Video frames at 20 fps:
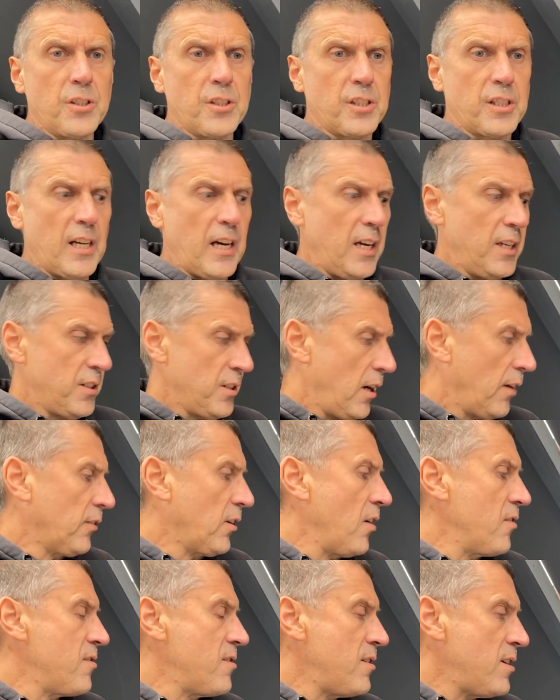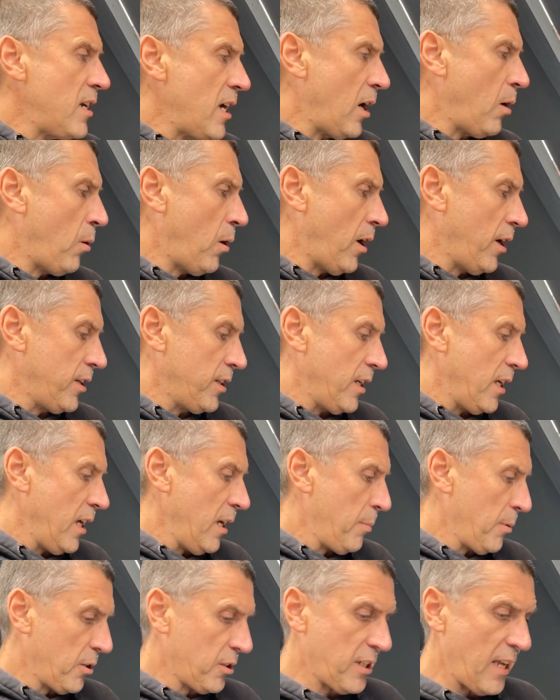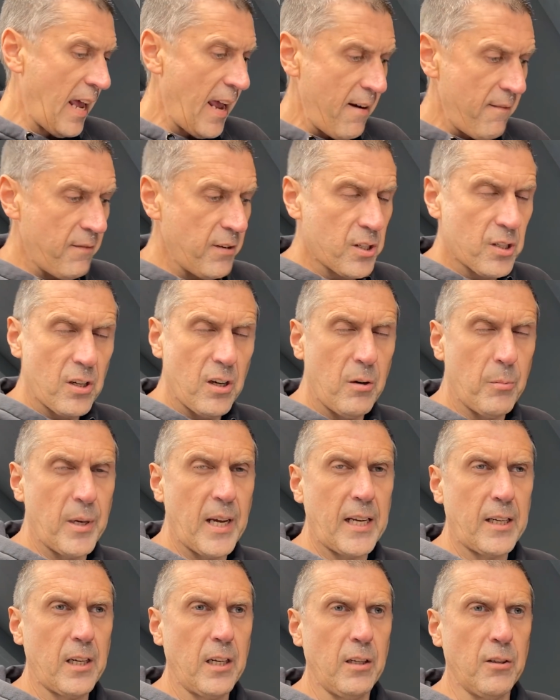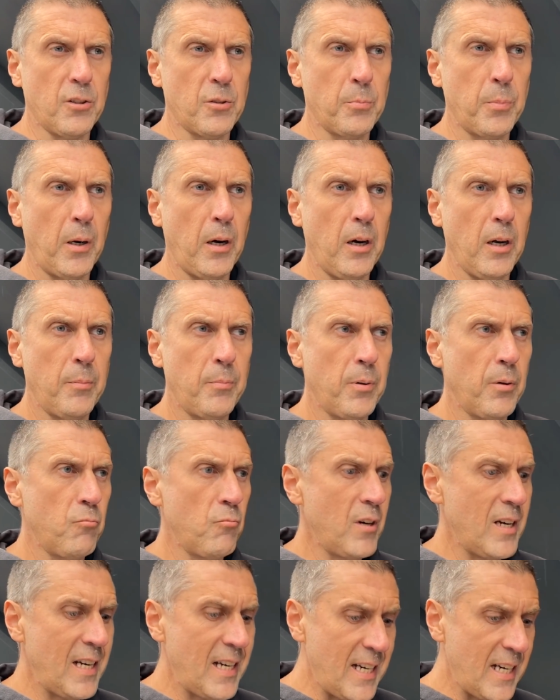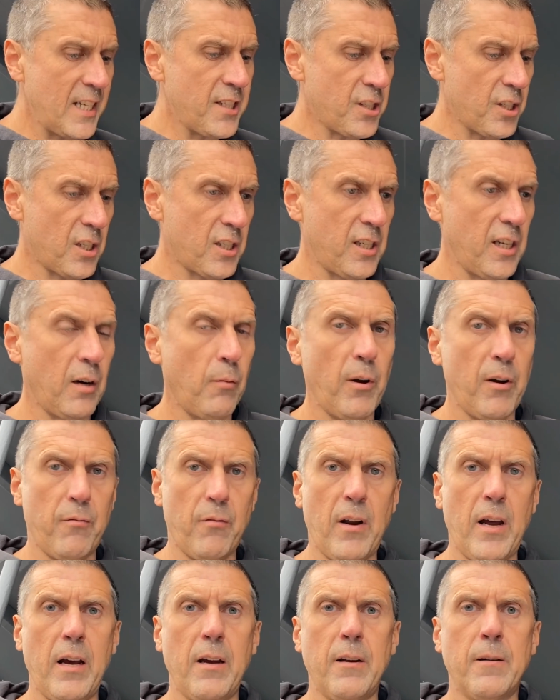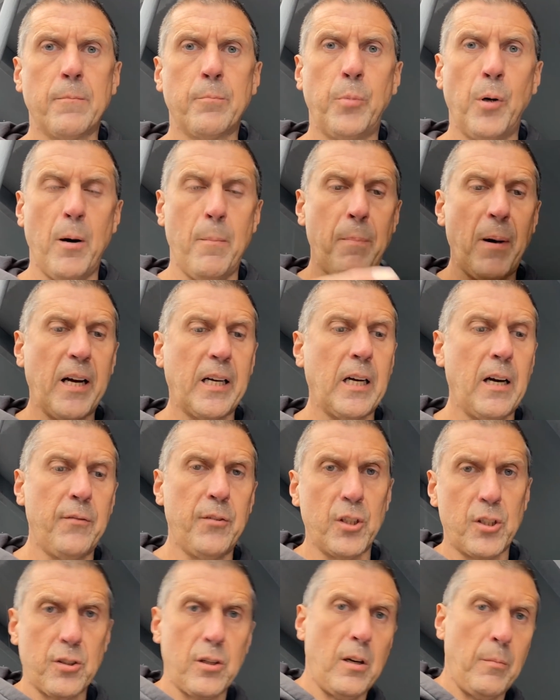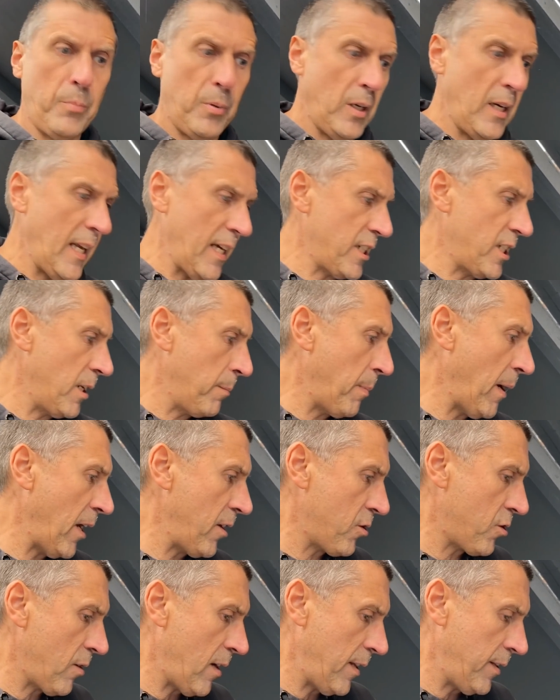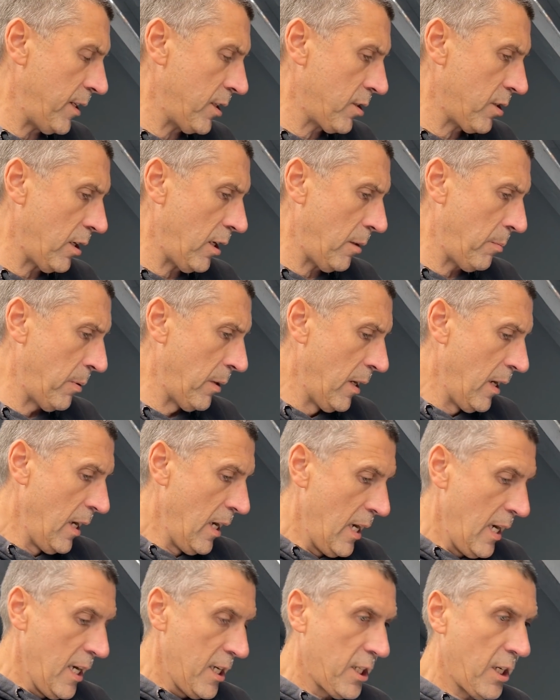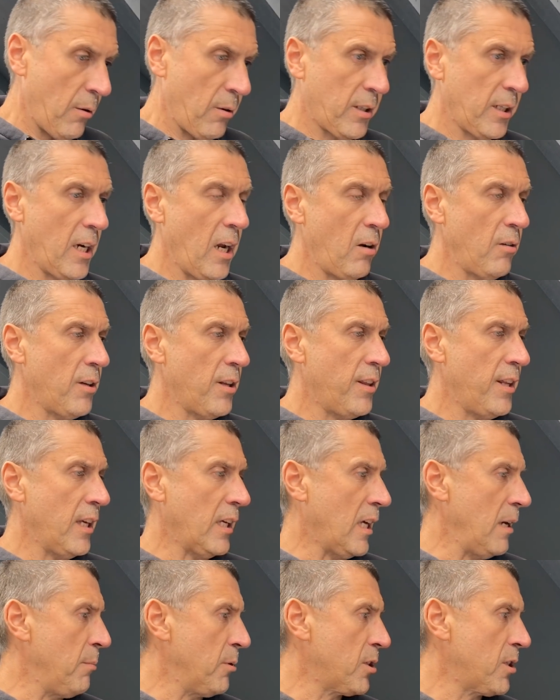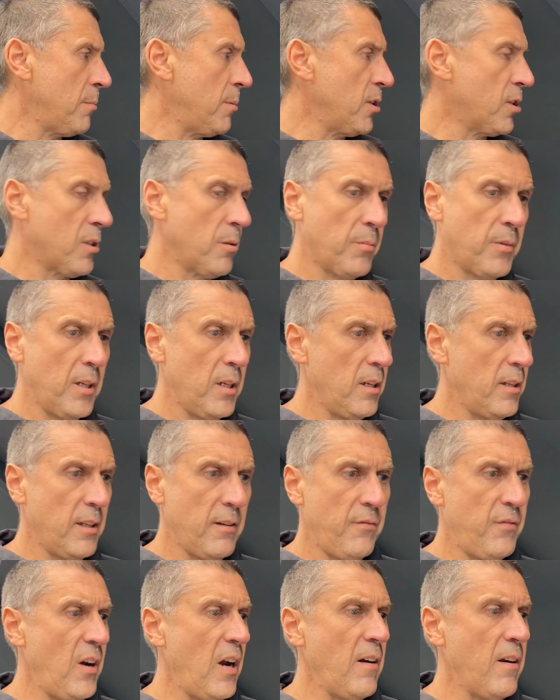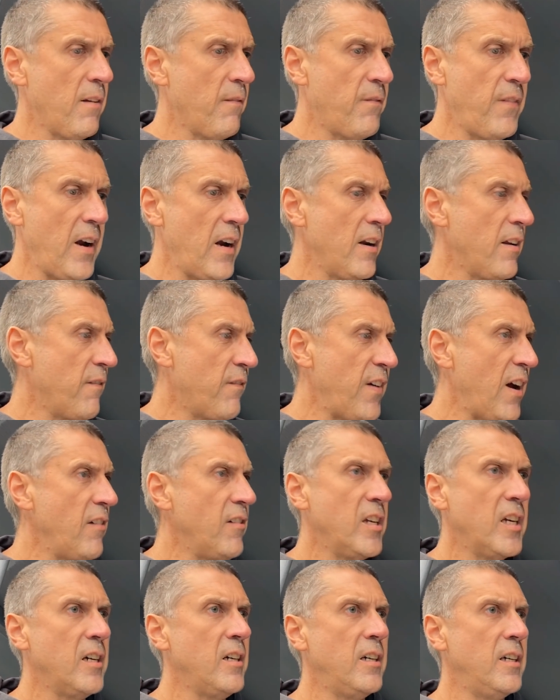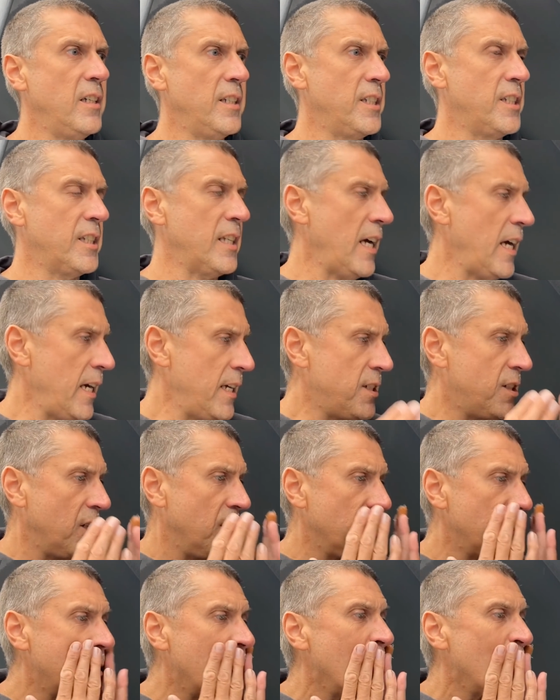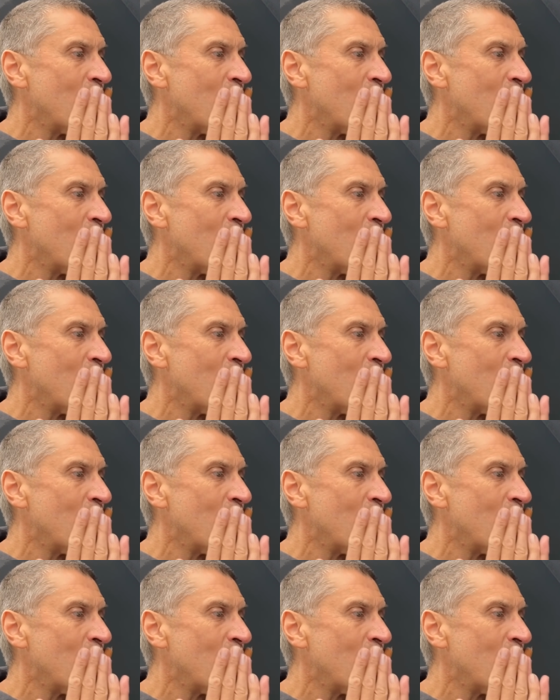stage, I've got no idea, because every time we had a loose pipe, religiously I went round, put a bag over the top, put elastic bands around the top. So I can only think it must have been something at the very, very, very early stages,